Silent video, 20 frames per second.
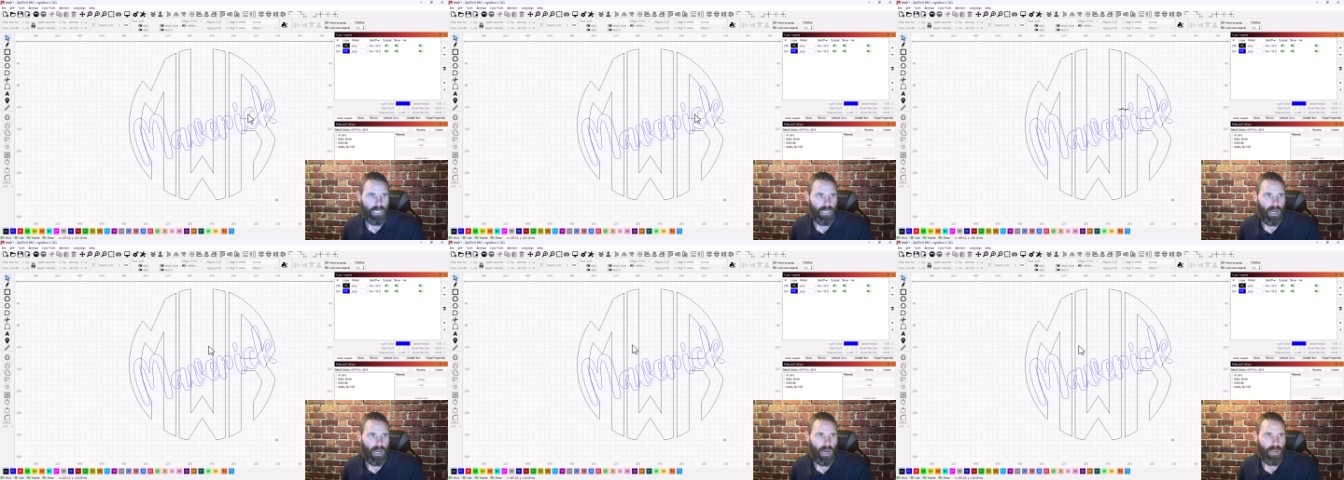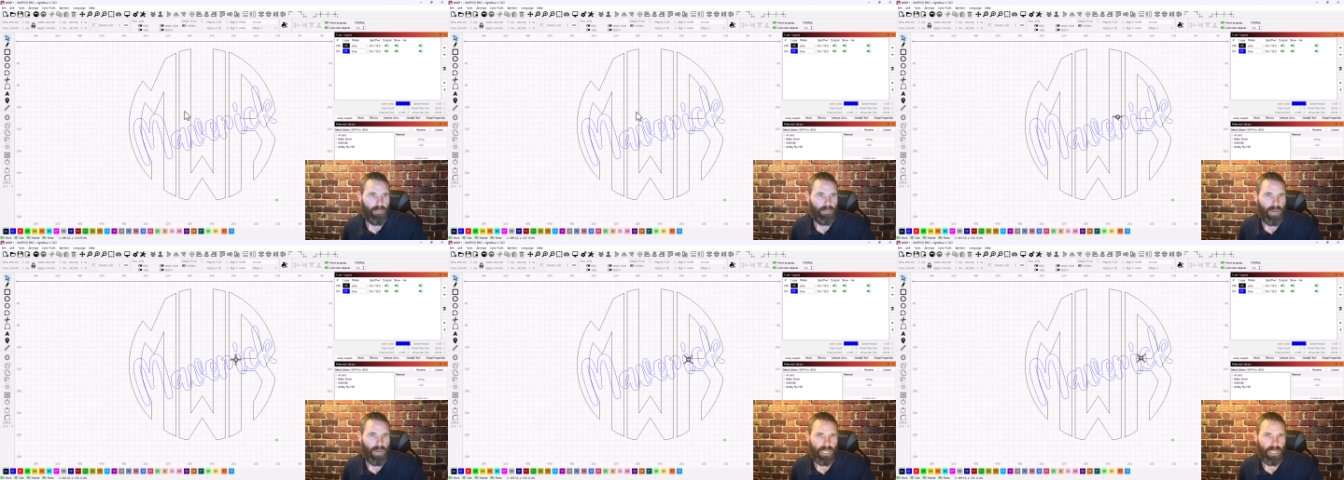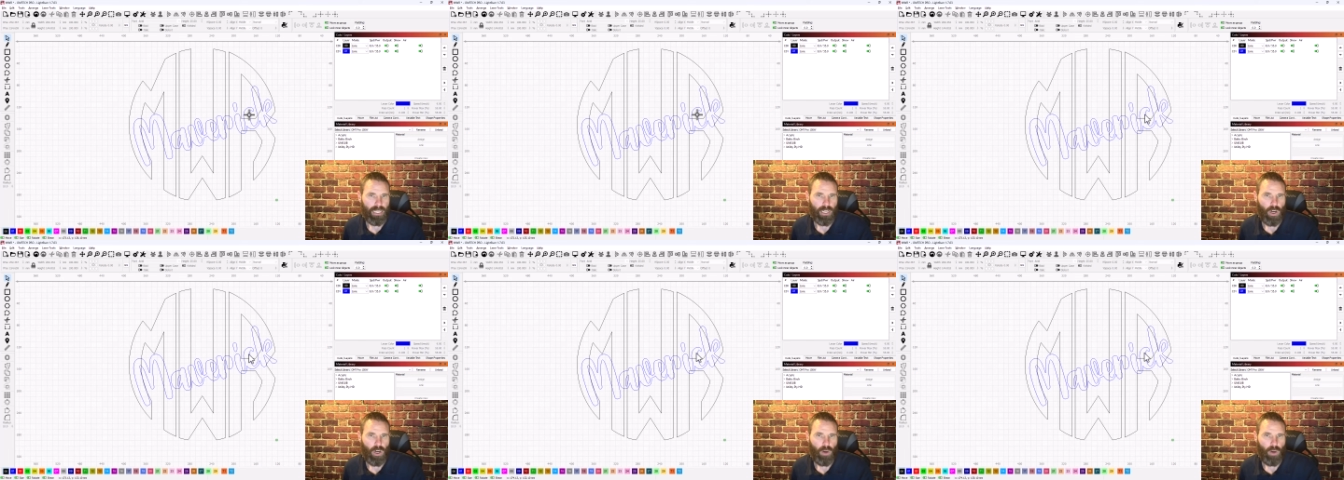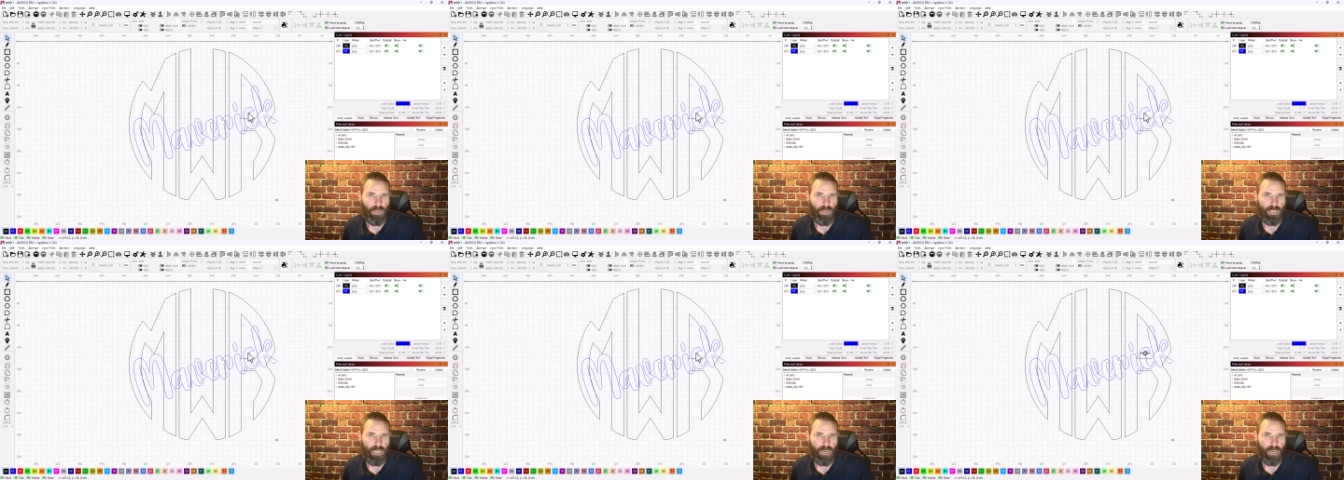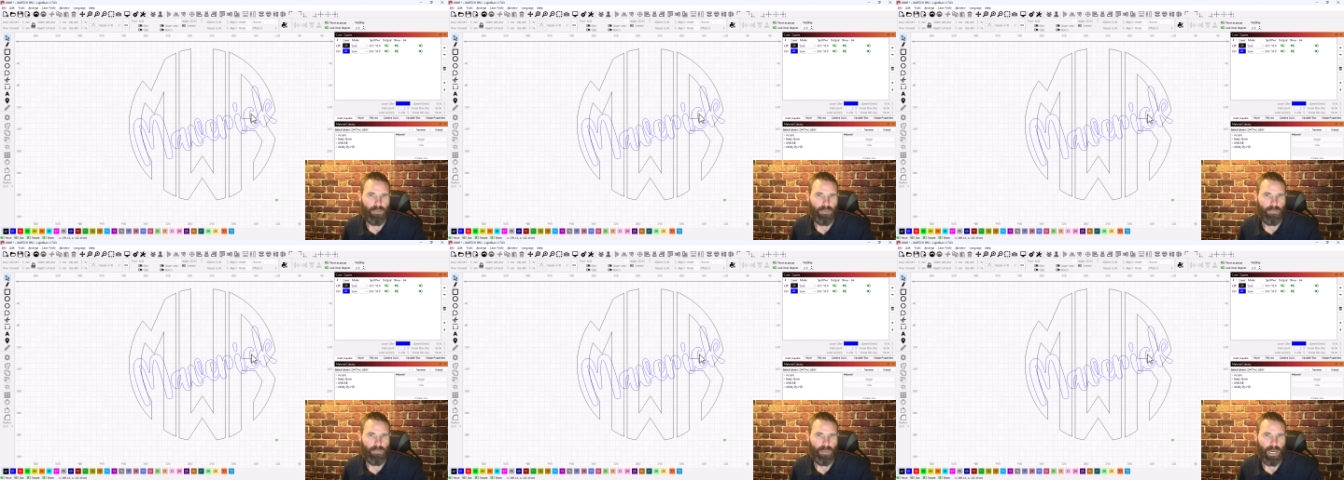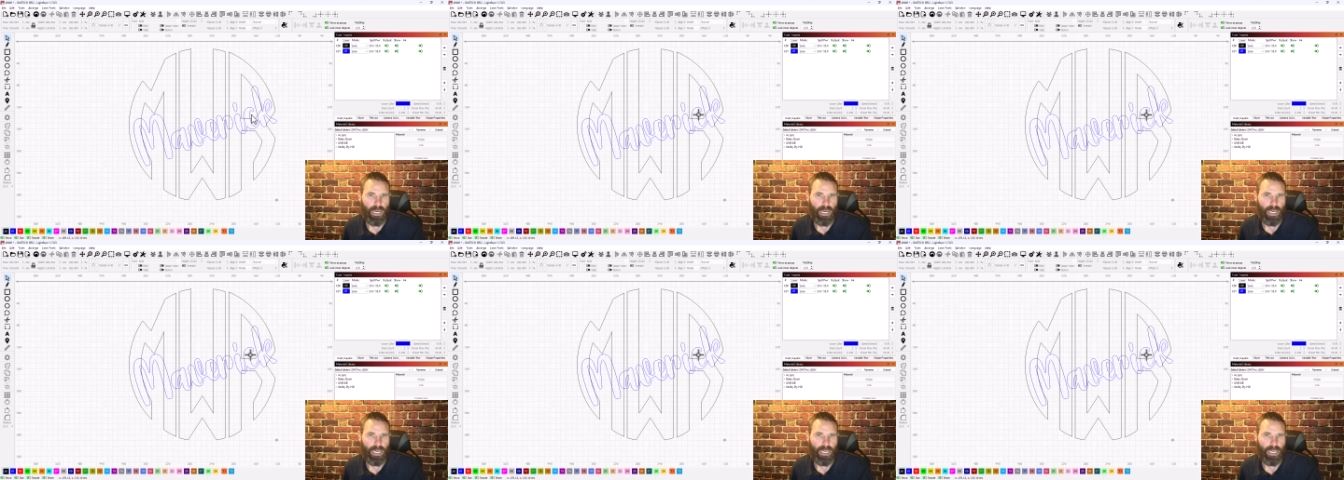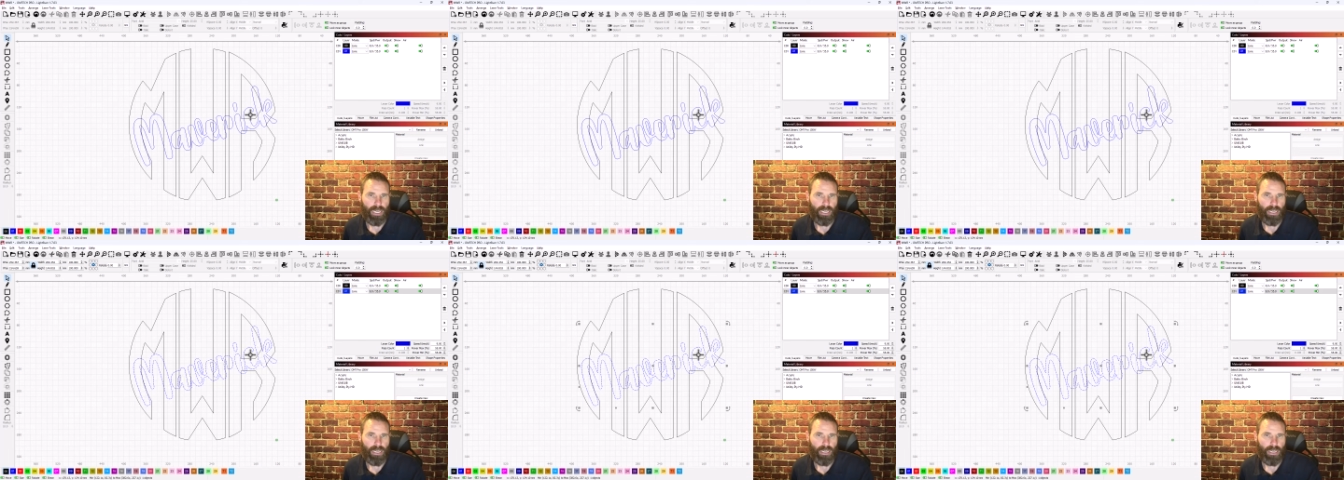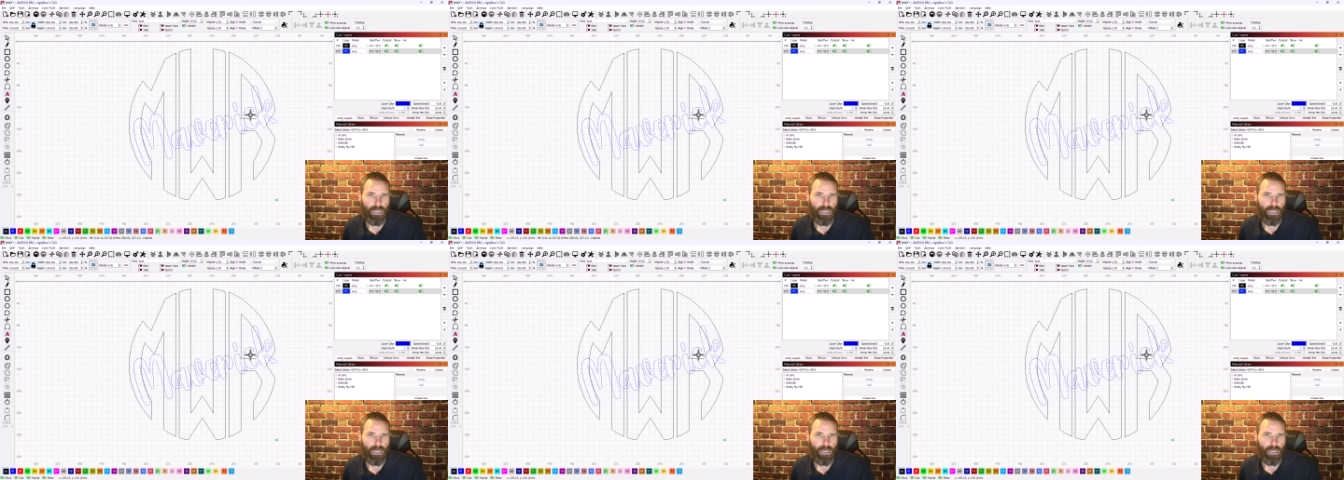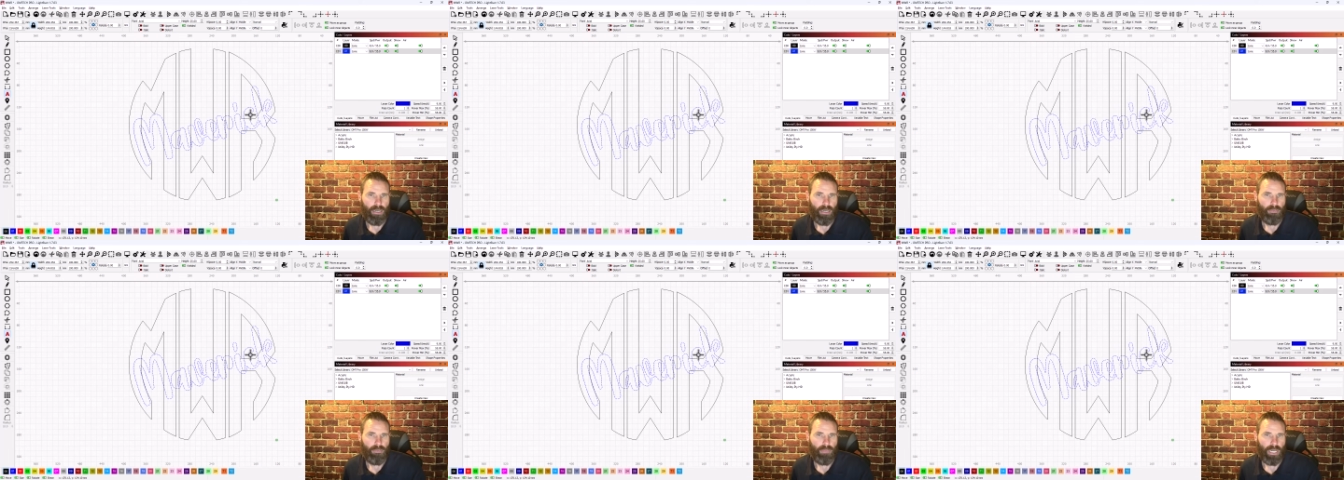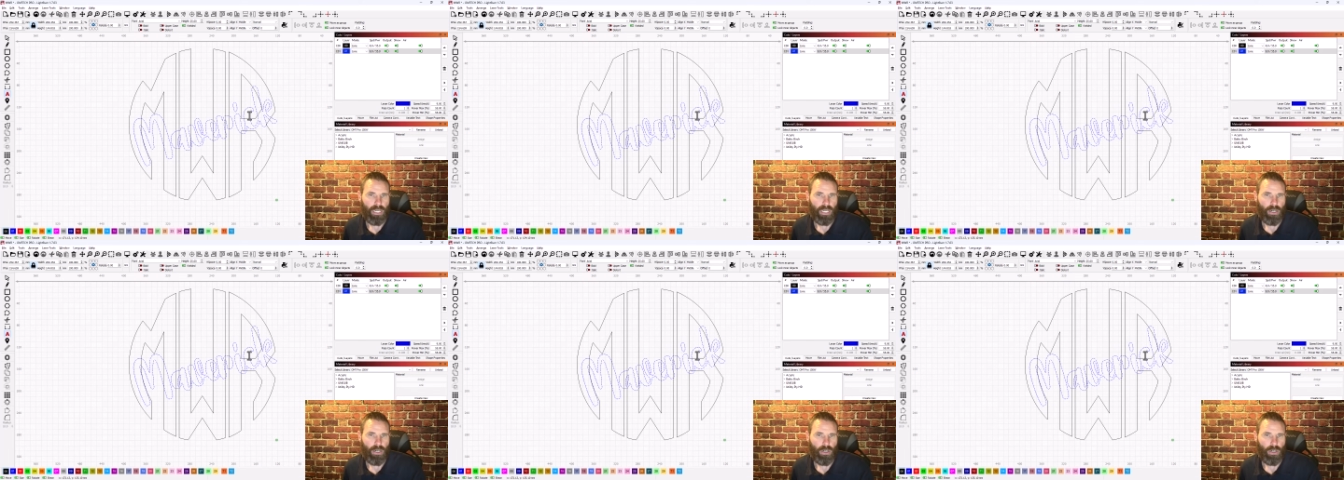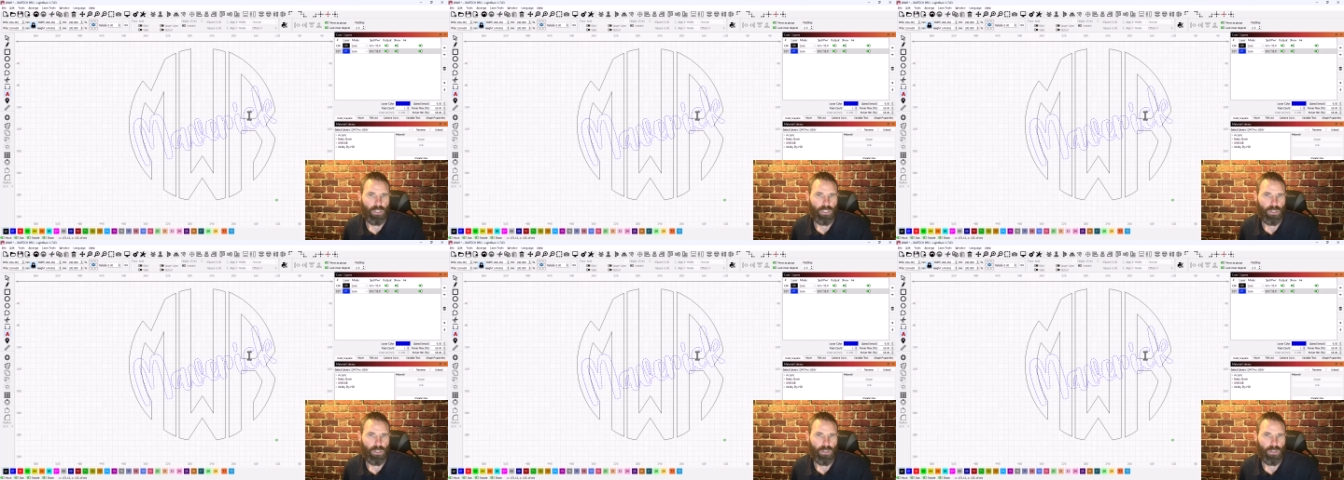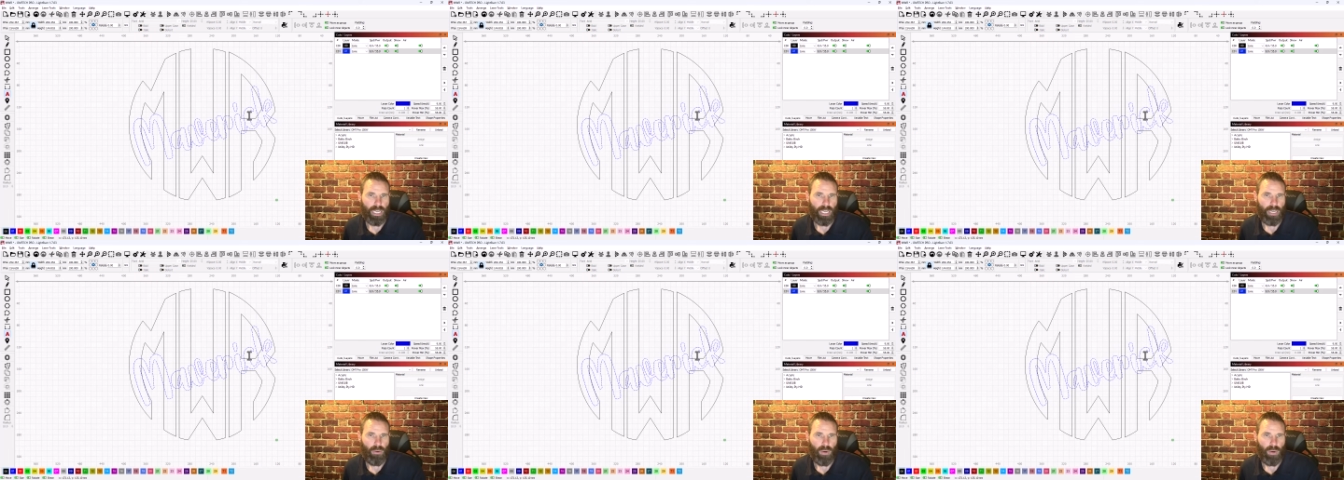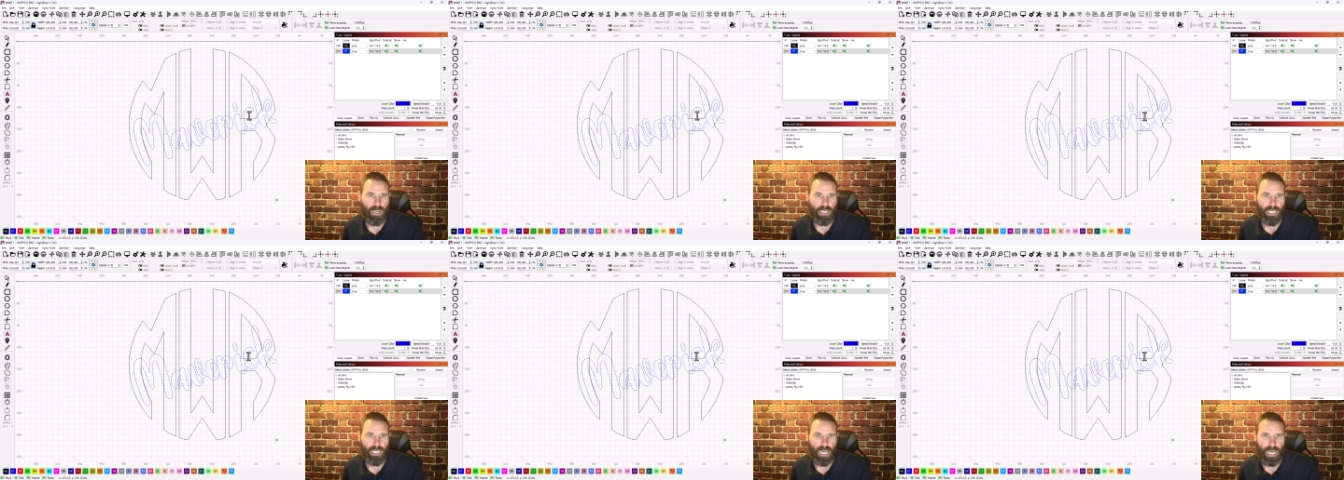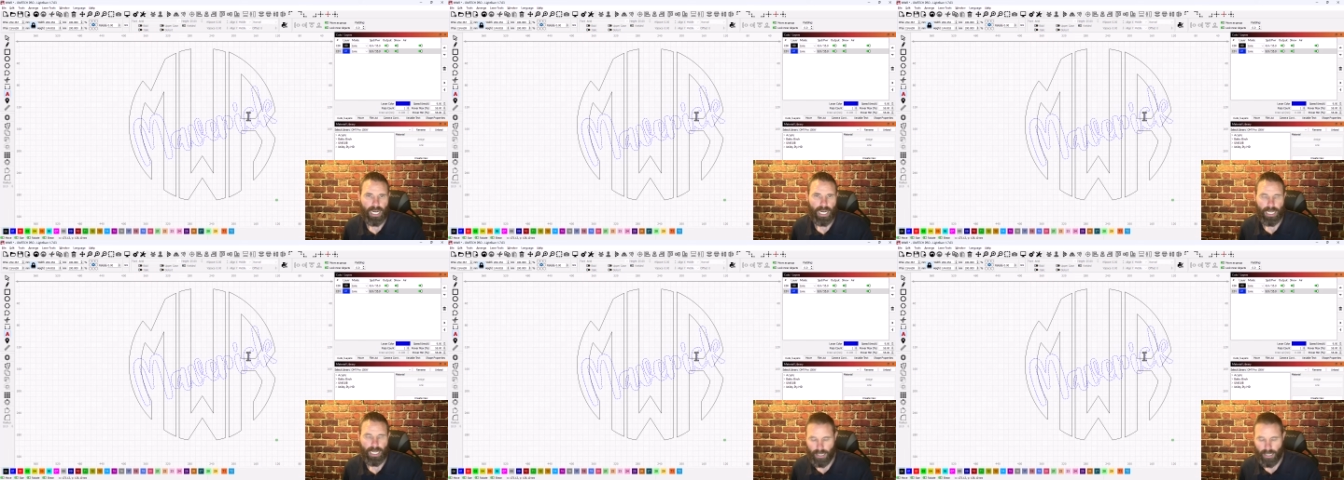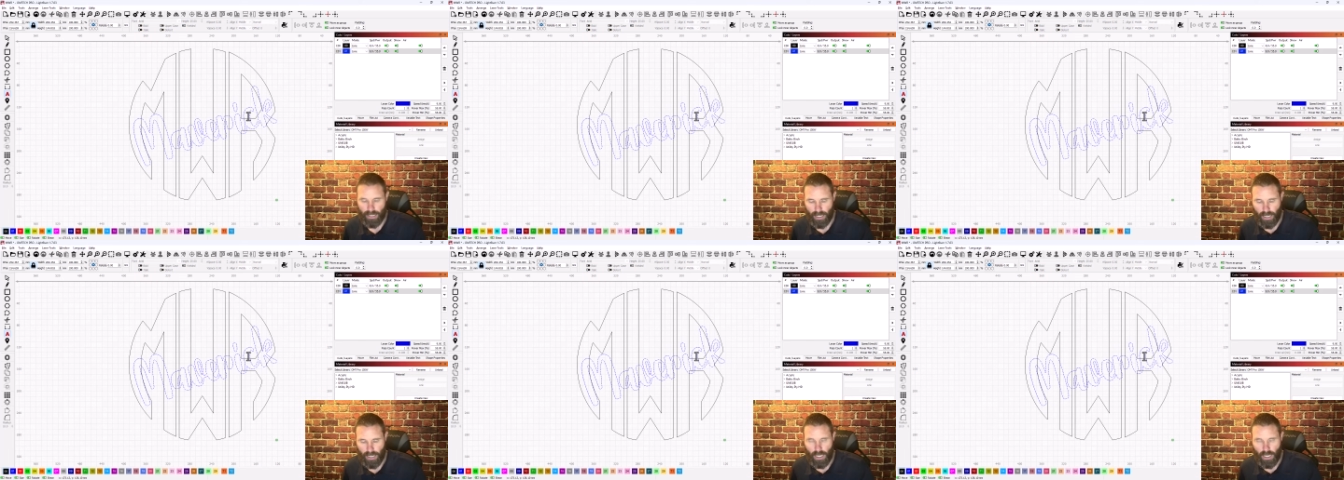it automatically opened up my my cursor like it wanted to edit it.